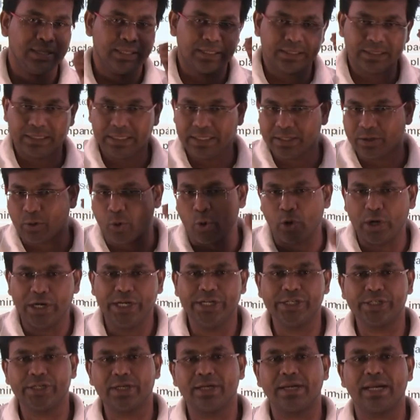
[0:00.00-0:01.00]
the
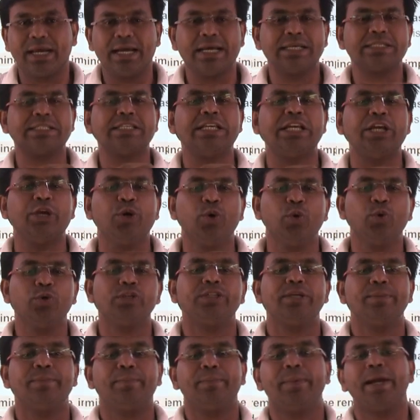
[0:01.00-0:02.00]
collision has
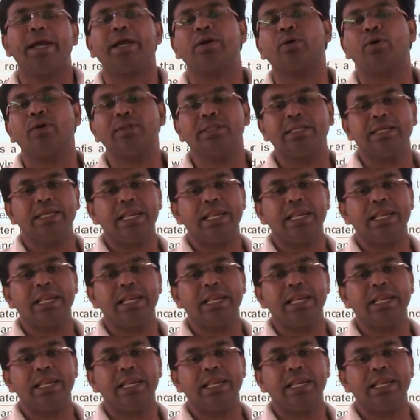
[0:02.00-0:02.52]
huge impact on the